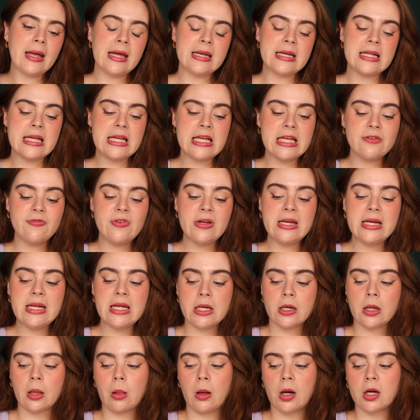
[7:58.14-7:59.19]
And even
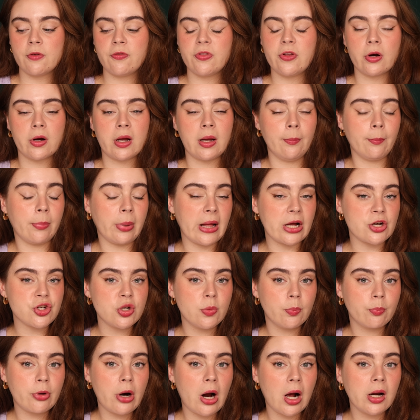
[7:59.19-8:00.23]
in a lot of their
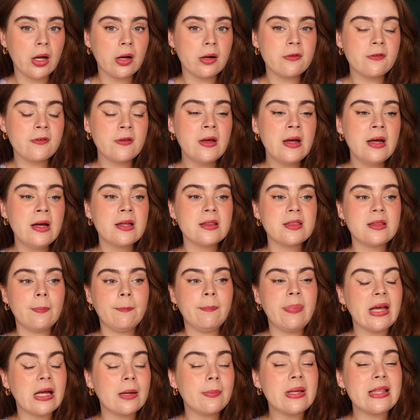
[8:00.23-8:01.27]
complexion products, the
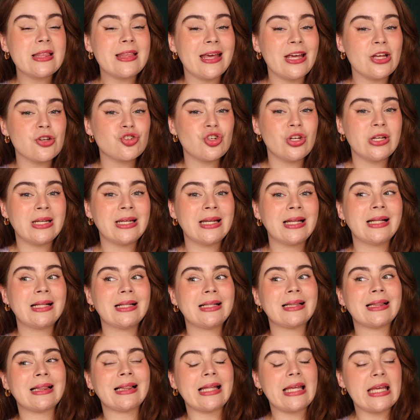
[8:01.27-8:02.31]
pigmentation
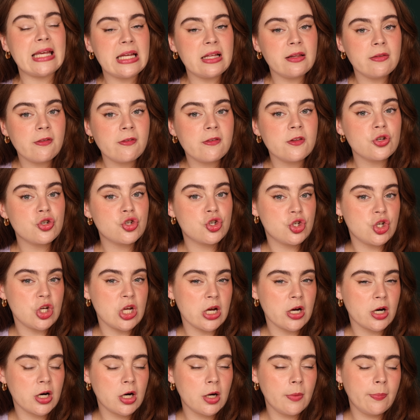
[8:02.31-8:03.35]
leans
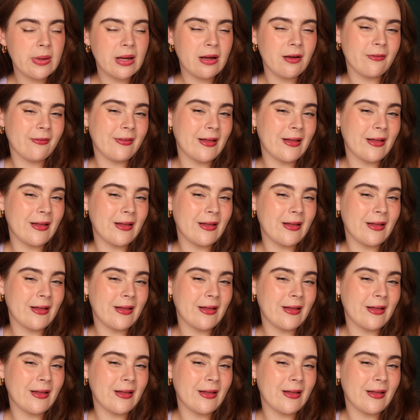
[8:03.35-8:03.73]
sheer because